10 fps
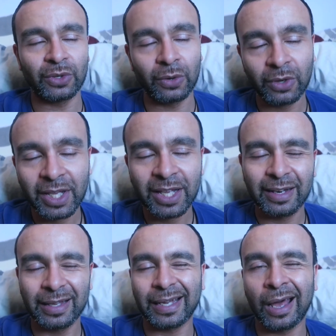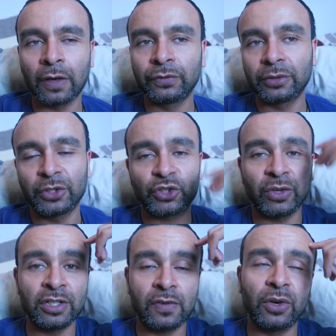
So, like, I love Doctor Strange.